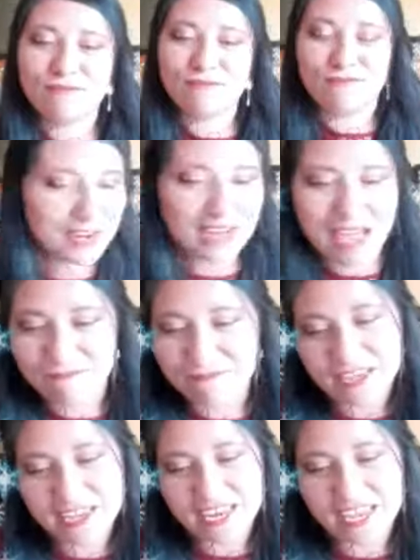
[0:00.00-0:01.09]
floor
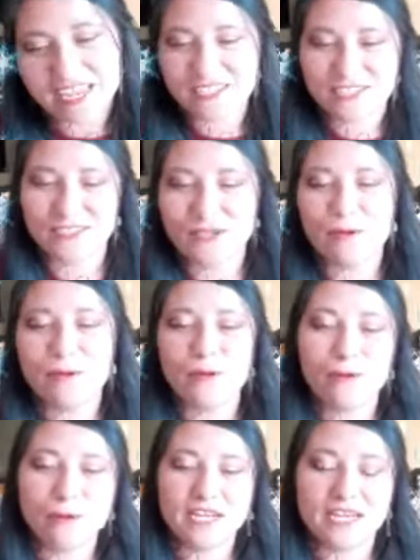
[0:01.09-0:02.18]
laughing, and it's so
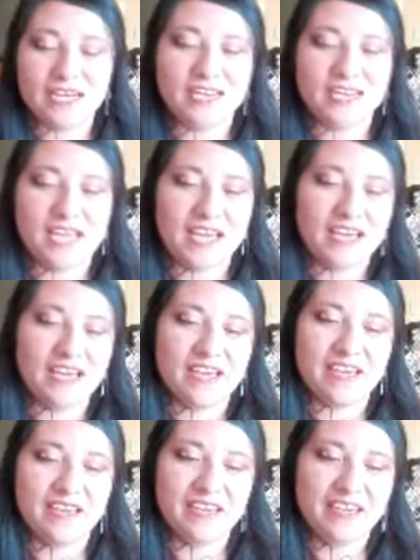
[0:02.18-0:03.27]
cool. And
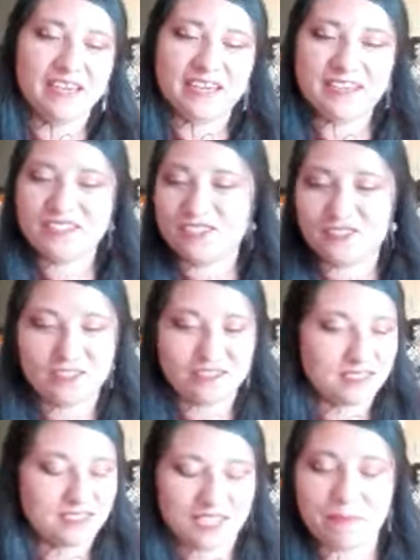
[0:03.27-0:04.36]
it's
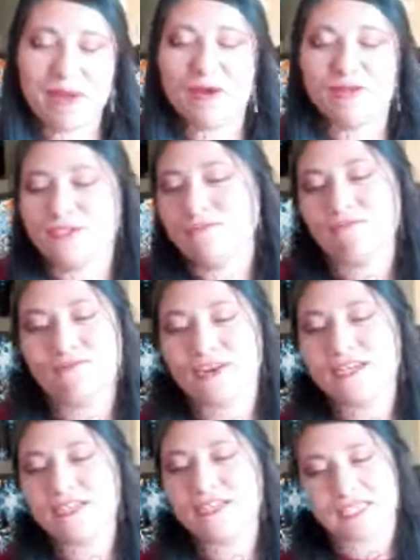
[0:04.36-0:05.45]
just about some
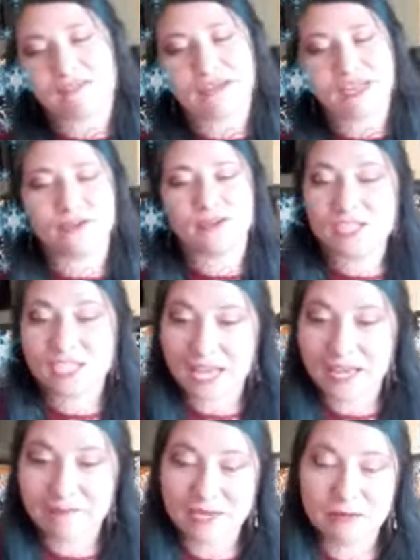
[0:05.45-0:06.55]
friends having a good
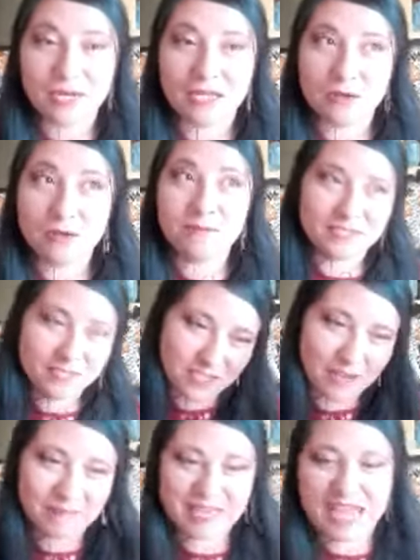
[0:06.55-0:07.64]
time. And,
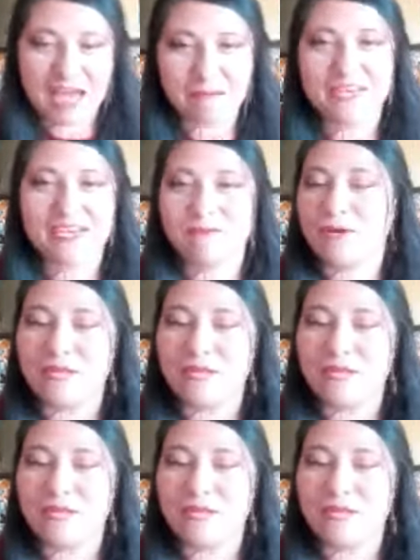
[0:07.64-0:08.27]
something happened. And,